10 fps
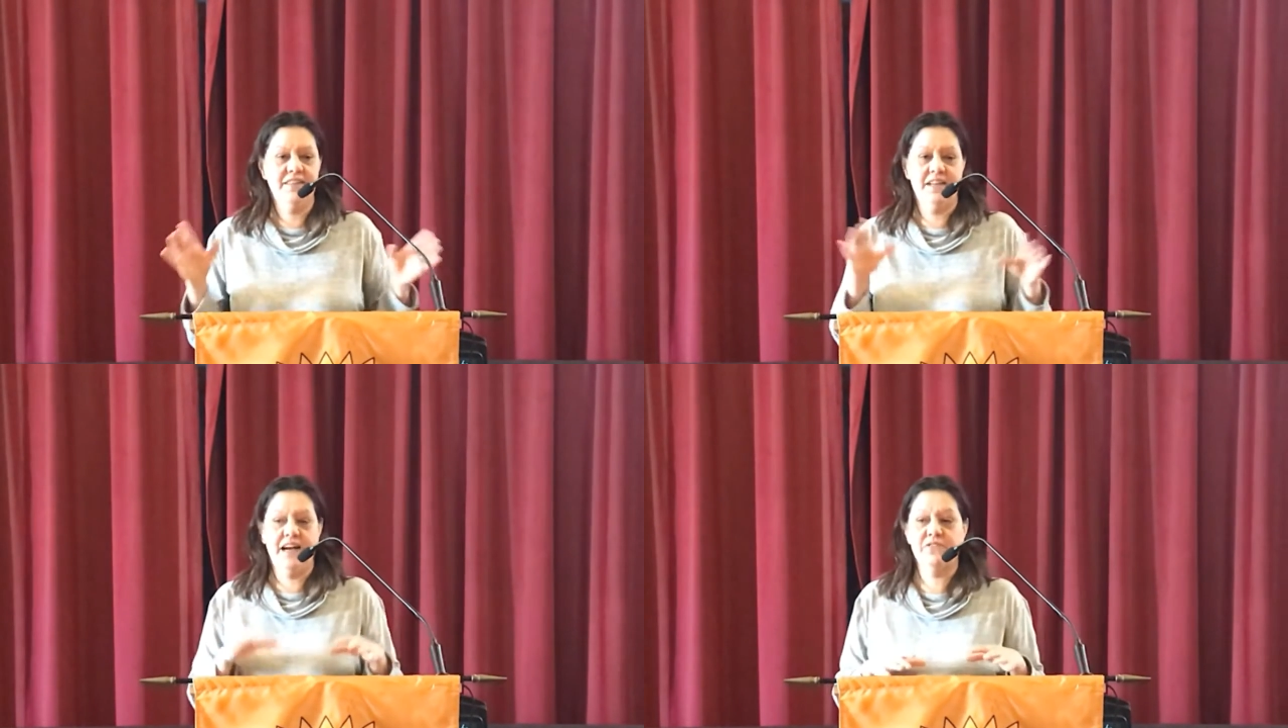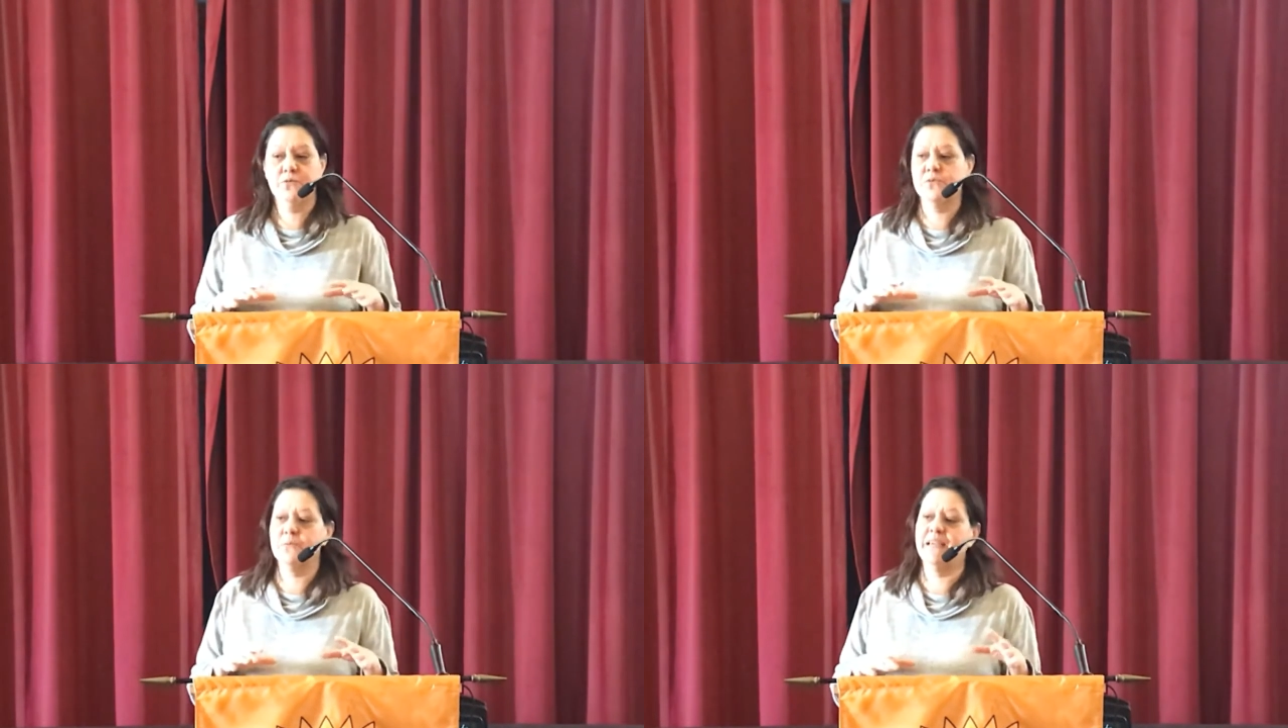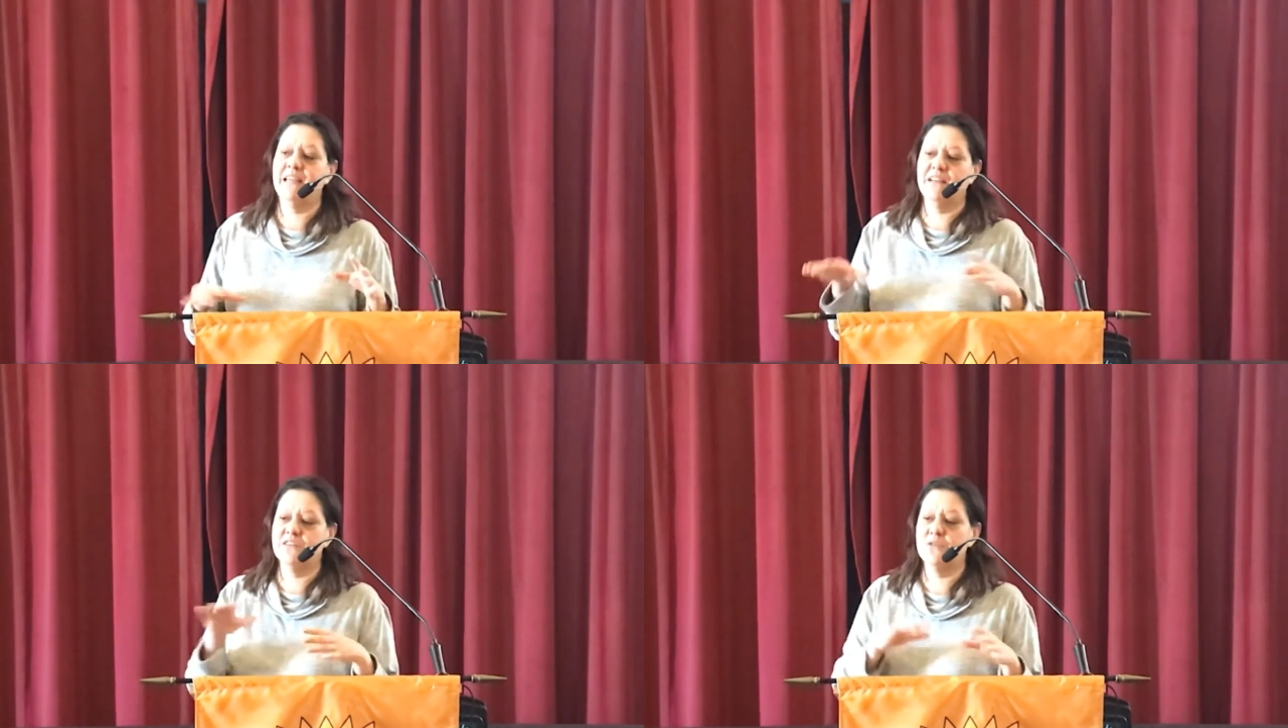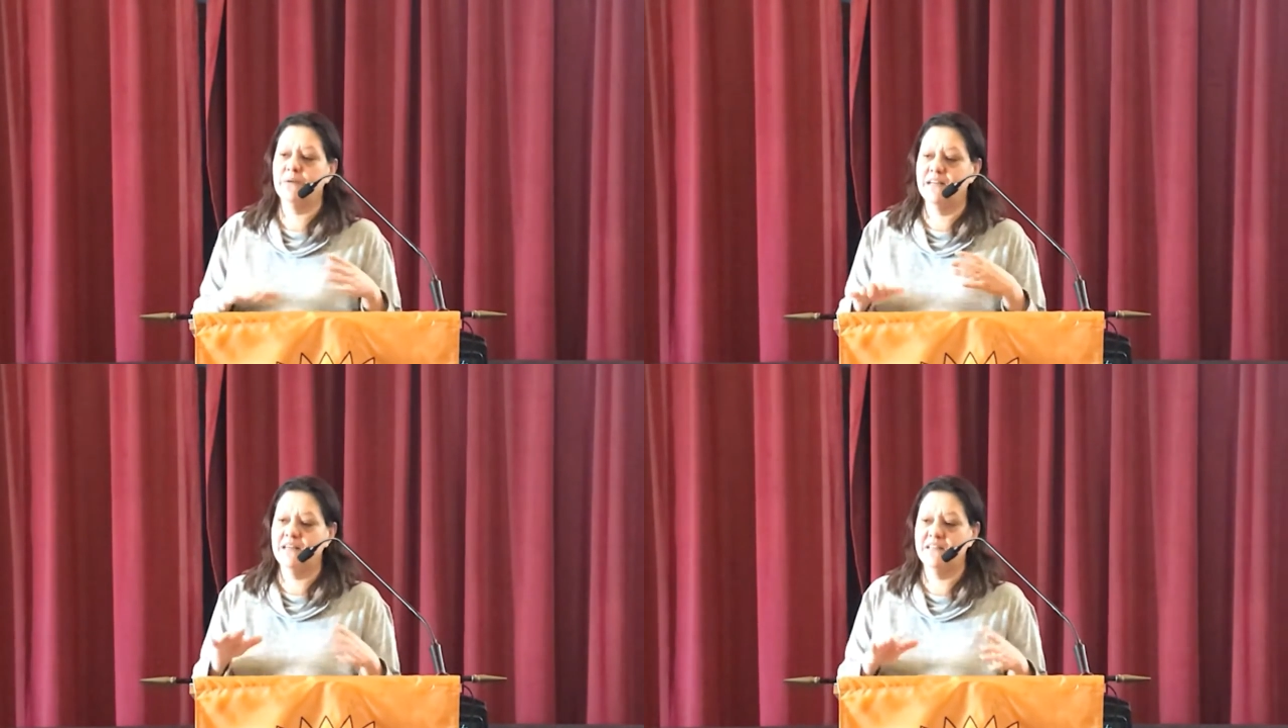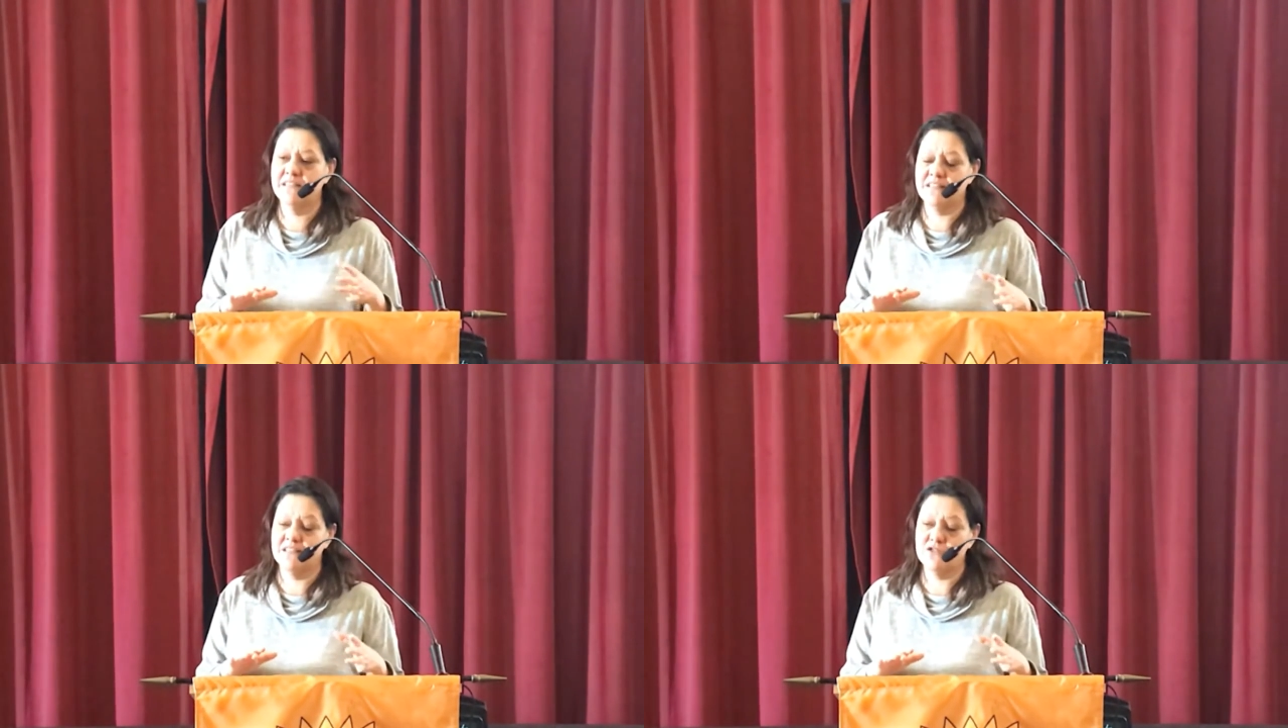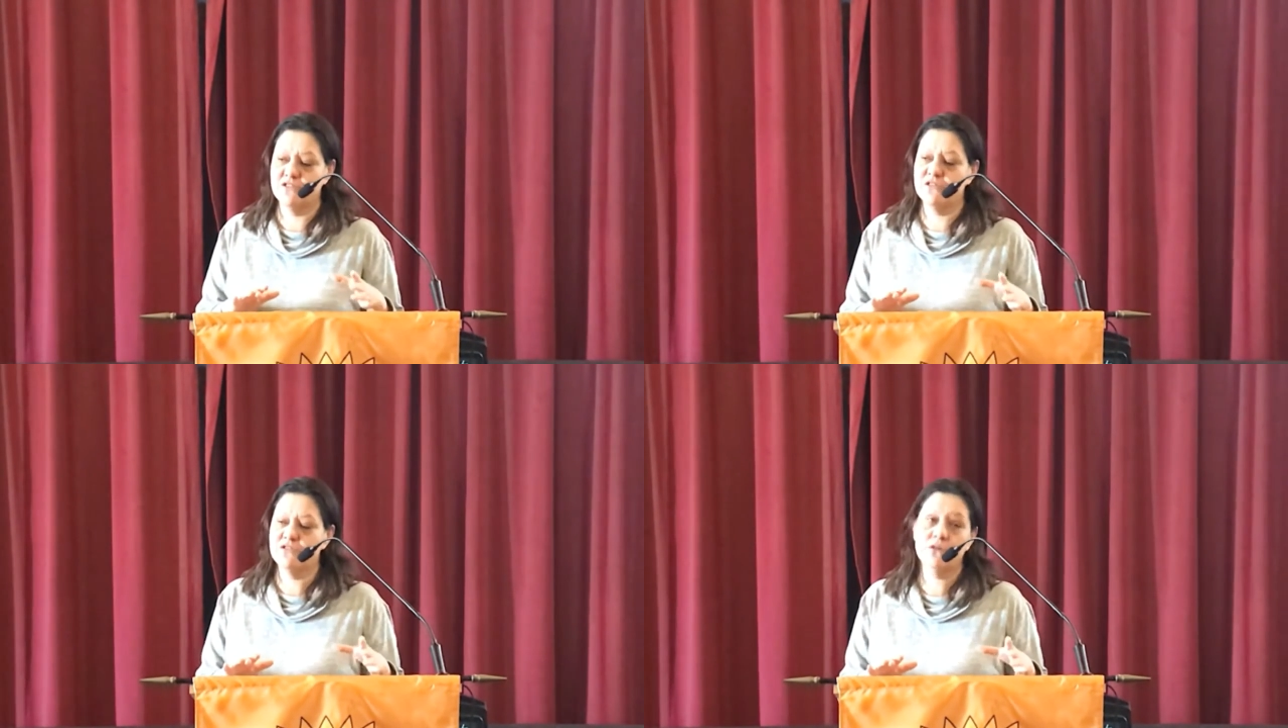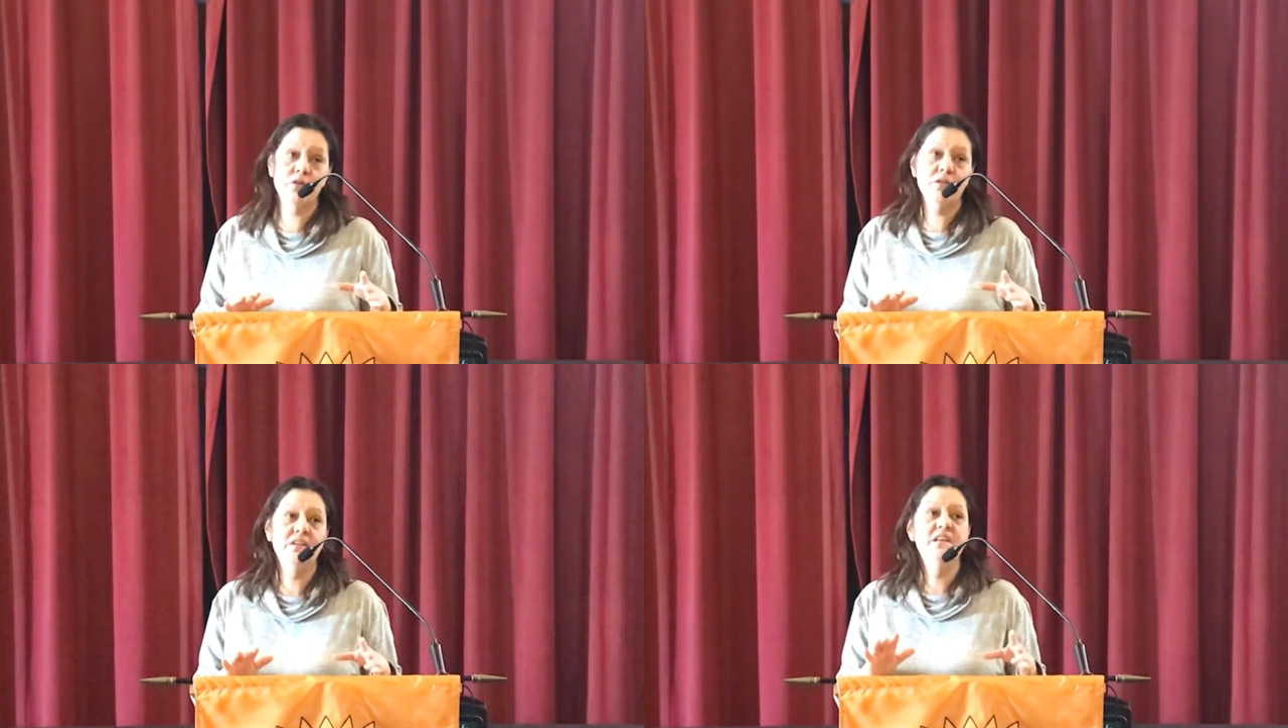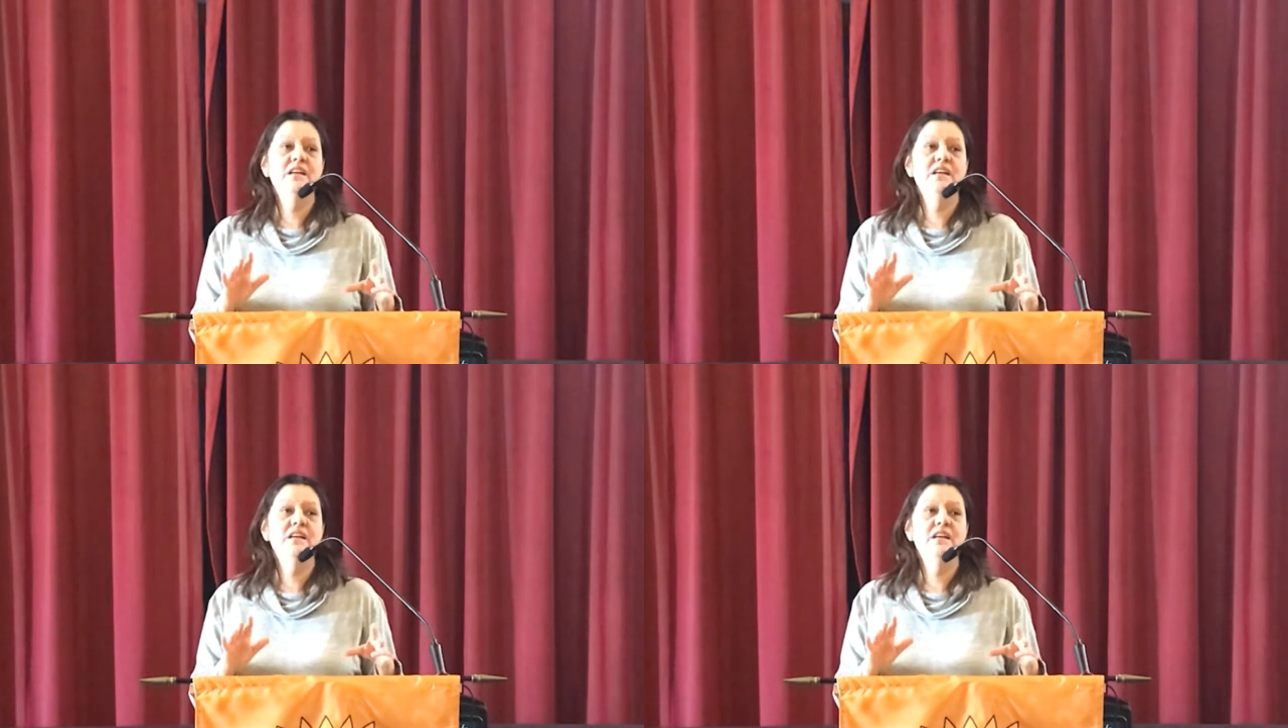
and then afterwards we get into a discussion circle,